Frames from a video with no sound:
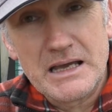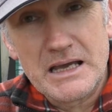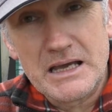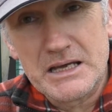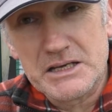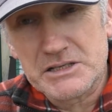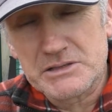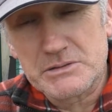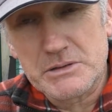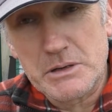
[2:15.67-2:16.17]

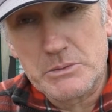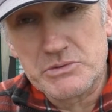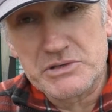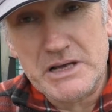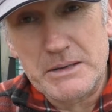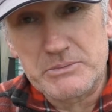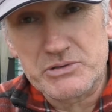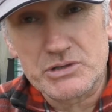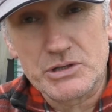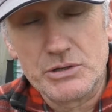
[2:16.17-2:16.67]
It was
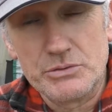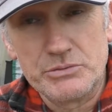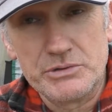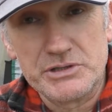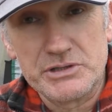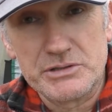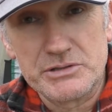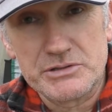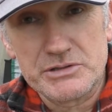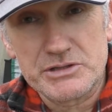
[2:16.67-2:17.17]

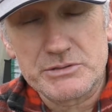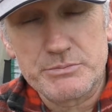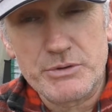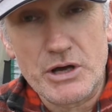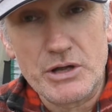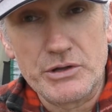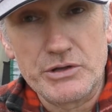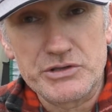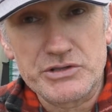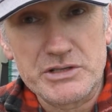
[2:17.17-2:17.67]
absolutely
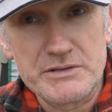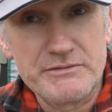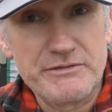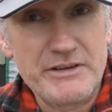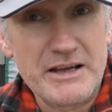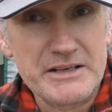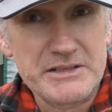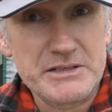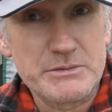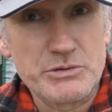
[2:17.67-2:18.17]
spotless. In
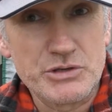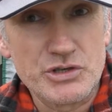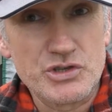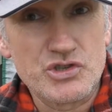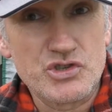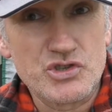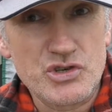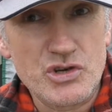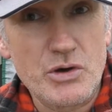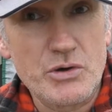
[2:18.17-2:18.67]
fact, I'm going to
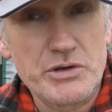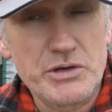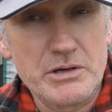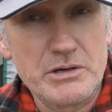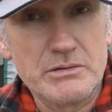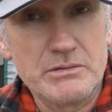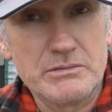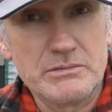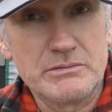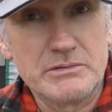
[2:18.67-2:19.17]
show you.
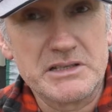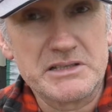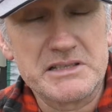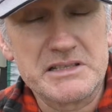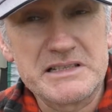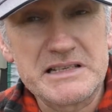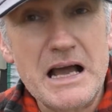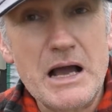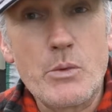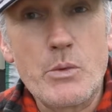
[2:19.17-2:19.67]
This
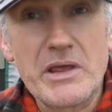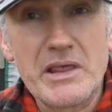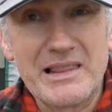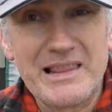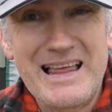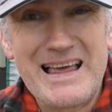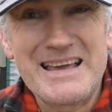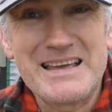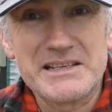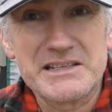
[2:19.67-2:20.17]
is how we
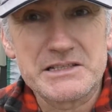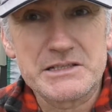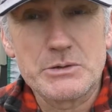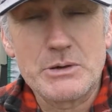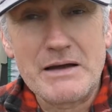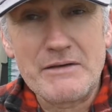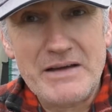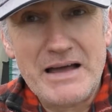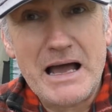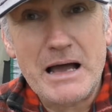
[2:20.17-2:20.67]
like
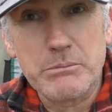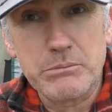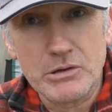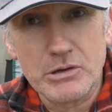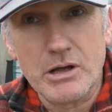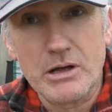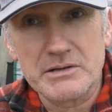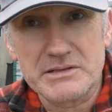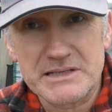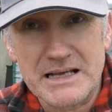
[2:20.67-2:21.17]
to have our
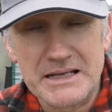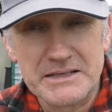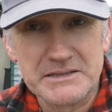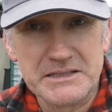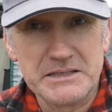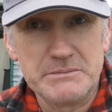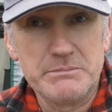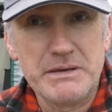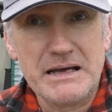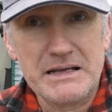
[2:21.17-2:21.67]
plots
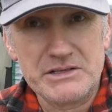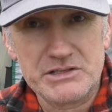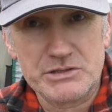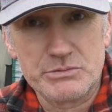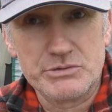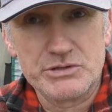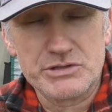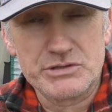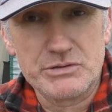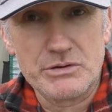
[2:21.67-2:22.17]
handed back
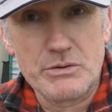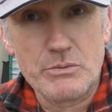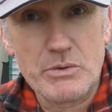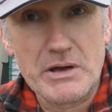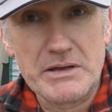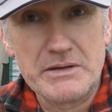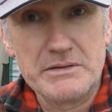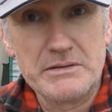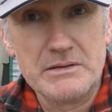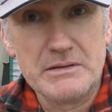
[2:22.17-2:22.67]
to us
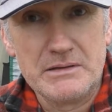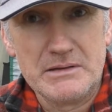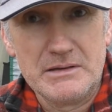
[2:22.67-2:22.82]
when